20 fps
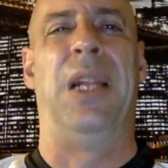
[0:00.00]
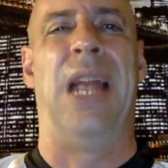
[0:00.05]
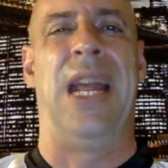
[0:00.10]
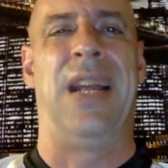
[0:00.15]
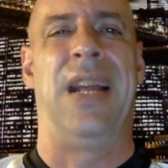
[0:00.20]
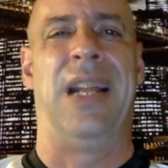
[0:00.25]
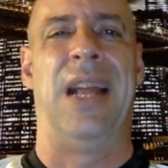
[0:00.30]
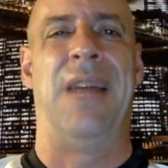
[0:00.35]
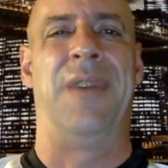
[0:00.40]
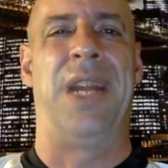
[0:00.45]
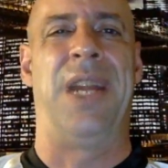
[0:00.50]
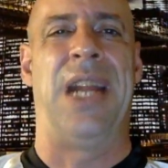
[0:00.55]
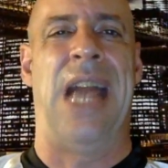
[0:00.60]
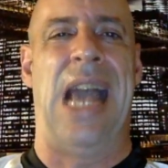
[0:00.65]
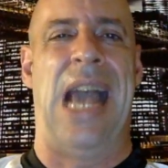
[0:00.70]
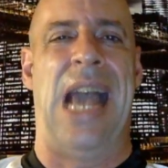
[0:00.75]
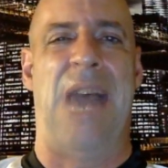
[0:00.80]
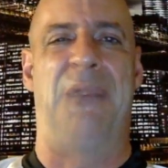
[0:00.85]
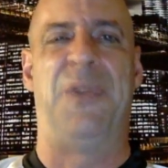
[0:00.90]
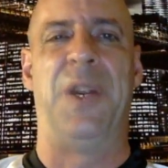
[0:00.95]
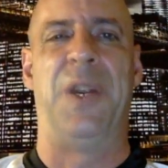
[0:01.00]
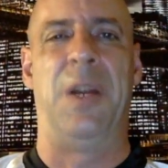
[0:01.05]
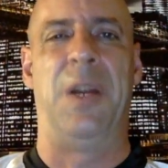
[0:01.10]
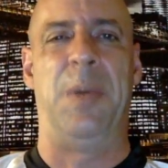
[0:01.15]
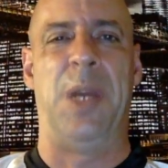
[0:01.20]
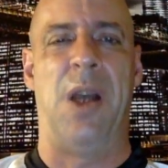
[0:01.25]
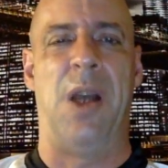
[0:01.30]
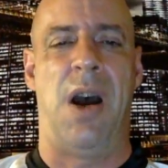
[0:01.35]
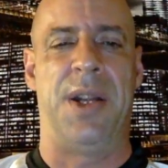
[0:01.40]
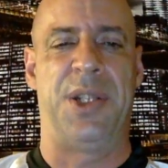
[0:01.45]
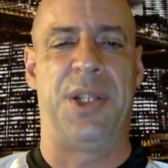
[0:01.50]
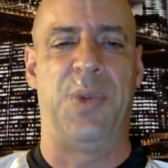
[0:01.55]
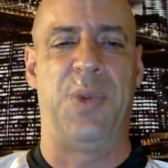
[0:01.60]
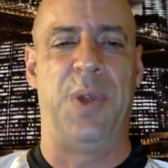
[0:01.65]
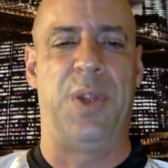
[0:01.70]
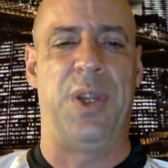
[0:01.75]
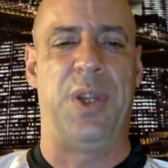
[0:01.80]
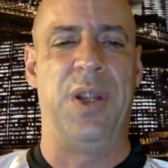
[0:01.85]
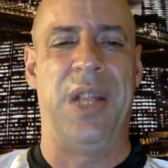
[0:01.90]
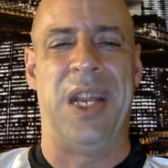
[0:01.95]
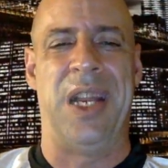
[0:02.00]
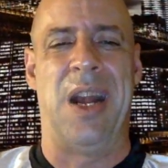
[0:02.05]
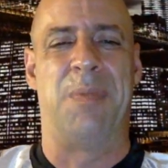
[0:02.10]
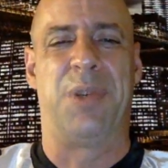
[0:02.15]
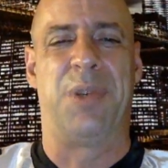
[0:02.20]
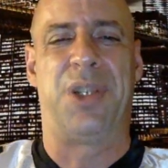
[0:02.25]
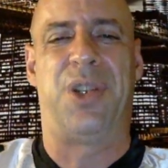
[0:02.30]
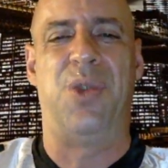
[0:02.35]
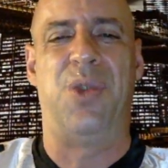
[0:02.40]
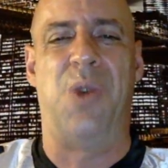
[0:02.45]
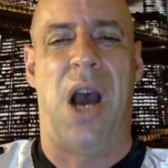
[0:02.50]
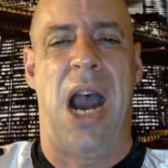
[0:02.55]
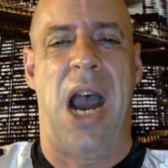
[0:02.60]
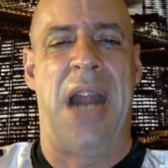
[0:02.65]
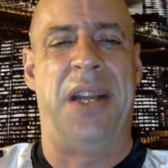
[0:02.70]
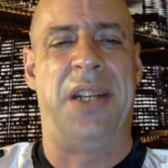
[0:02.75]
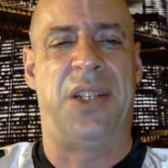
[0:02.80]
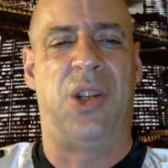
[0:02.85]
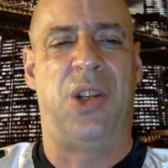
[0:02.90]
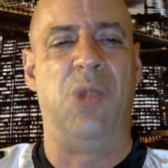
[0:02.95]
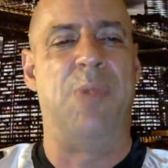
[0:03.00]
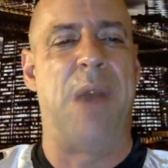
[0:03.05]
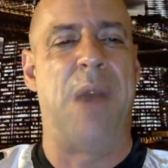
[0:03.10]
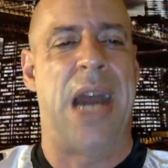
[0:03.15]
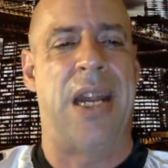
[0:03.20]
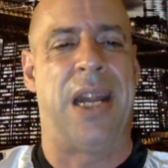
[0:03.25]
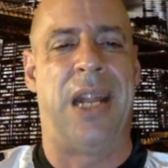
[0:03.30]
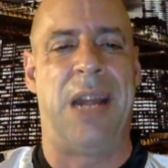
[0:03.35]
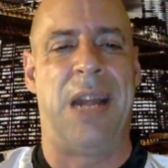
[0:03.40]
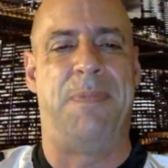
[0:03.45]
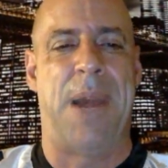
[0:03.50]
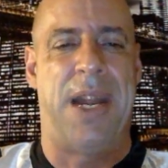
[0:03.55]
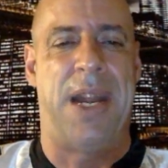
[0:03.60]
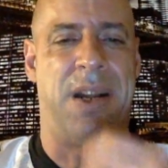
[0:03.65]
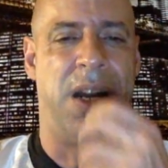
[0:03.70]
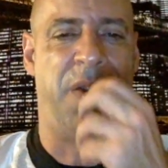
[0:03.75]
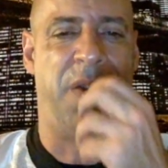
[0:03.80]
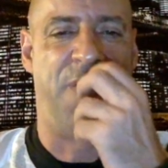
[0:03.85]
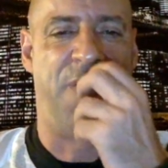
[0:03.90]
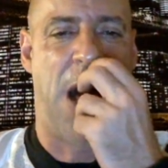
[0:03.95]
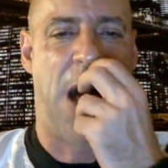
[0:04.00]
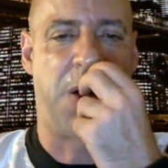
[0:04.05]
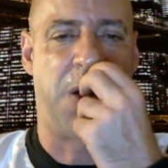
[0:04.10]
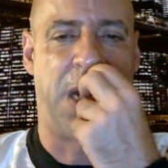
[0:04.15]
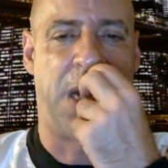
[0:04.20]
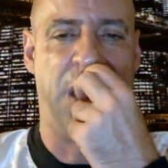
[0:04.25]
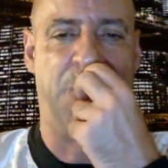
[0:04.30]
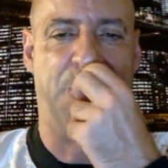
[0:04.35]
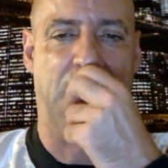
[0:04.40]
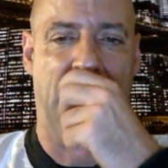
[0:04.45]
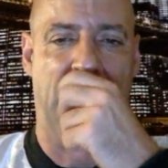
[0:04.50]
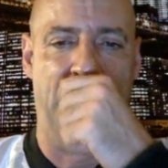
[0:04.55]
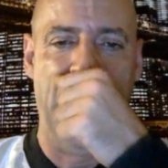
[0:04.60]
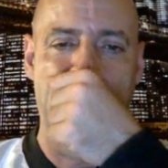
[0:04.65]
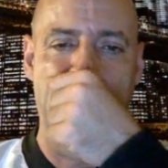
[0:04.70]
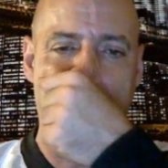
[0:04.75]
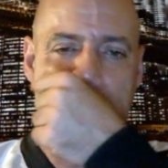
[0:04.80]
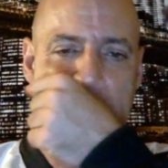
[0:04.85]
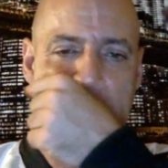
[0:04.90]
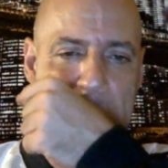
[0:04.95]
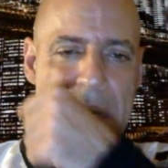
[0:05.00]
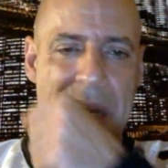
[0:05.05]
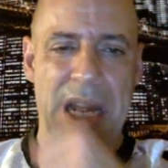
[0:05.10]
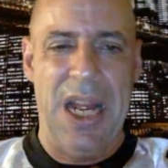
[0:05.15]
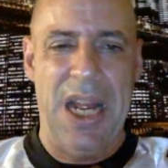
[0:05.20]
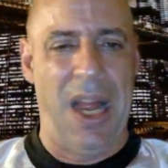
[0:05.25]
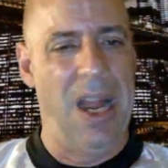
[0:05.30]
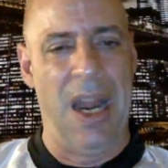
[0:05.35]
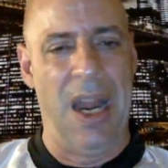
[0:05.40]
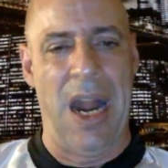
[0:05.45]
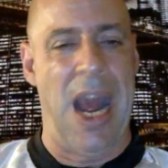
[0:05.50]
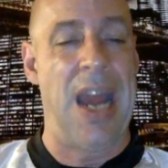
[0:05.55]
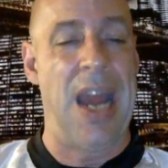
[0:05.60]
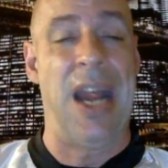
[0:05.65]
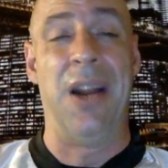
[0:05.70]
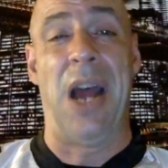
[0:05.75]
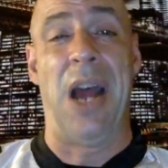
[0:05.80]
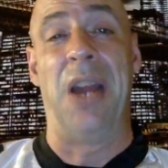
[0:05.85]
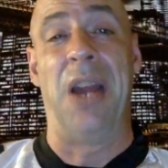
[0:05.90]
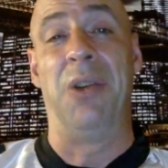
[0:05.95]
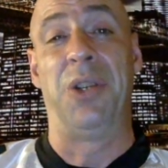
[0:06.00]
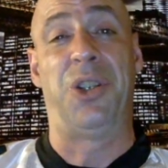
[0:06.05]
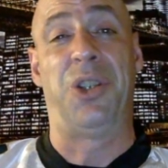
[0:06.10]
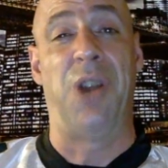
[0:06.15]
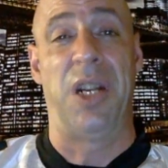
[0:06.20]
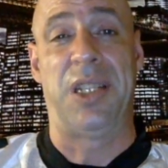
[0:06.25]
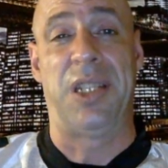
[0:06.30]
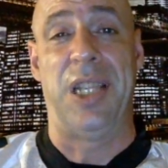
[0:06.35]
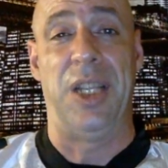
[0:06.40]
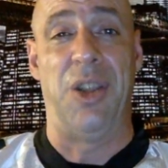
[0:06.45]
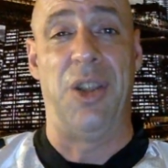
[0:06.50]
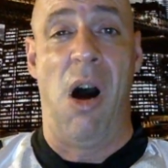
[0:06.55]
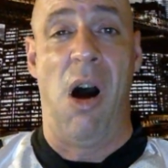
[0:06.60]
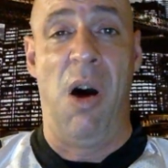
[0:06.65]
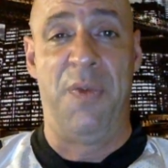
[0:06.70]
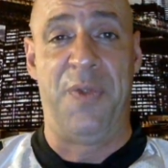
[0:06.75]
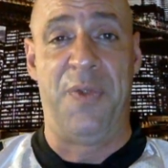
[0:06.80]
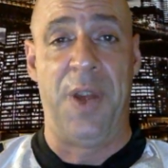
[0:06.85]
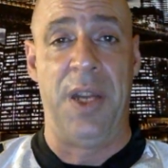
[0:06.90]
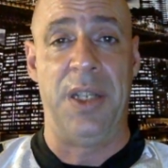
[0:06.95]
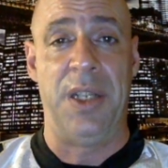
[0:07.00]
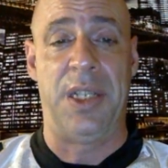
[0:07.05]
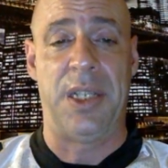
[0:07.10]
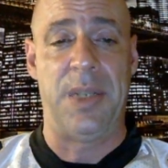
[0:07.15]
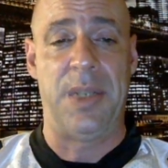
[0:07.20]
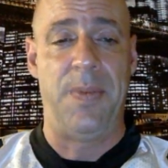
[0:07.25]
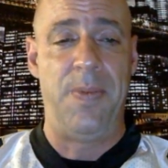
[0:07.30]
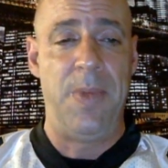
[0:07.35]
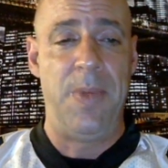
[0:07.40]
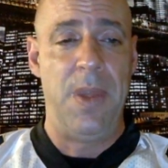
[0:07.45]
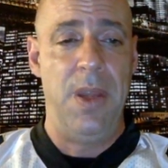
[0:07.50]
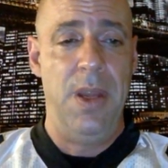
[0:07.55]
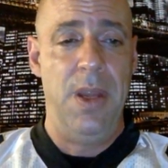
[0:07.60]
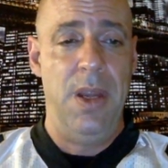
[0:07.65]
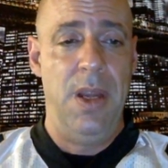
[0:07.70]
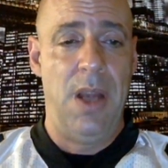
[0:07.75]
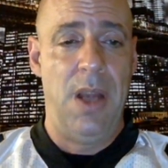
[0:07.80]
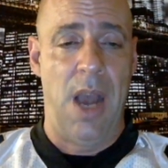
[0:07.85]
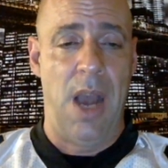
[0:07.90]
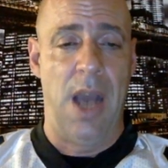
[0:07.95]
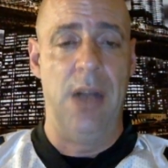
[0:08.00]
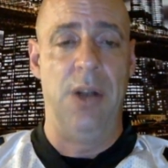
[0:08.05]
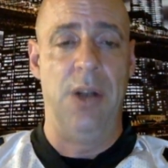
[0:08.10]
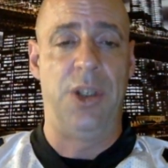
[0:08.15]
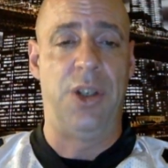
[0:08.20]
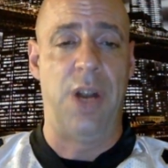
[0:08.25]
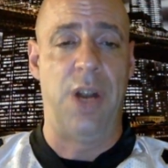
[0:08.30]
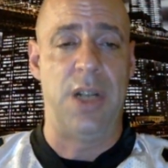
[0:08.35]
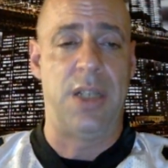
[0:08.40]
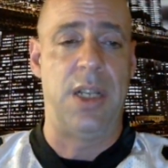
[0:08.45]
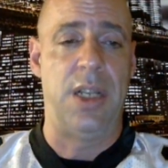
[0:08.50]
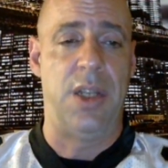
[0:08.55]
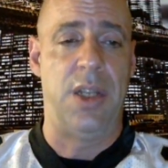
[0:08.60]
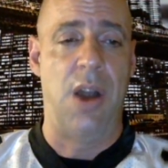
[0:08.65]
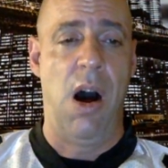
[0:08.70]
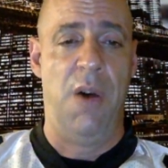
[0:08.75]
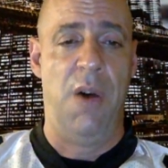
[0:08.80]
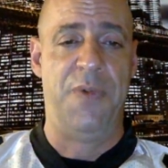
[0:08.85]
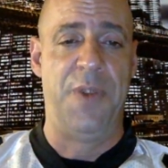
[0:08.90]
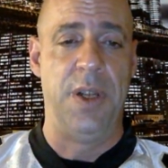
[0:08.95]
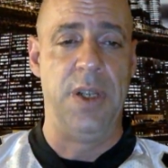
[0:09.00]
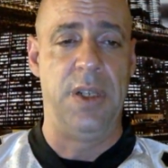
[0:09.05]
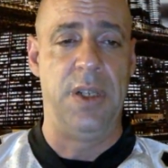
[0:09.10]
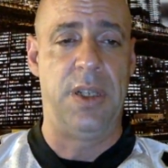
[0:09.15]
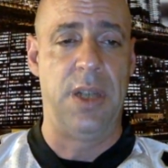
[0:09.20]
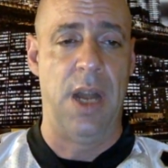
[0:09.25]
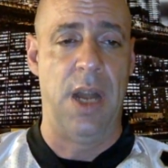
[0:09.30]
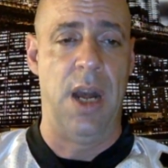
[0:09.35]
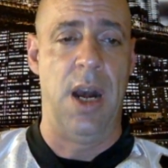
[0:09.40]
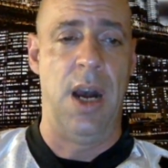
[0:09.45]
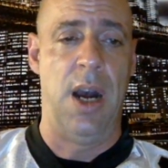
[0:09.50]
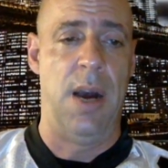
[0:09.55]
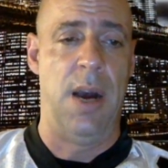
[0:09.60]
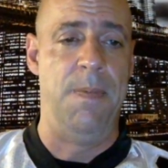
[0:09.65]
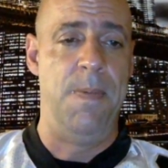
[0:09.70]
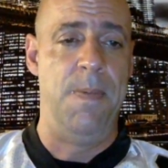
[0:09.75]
11.5 here, to be honest with you. The number's too high, and it's too bad. I like betting on the Falcons, but I don't trust the Dolphins. I don't trust the Dolphins. I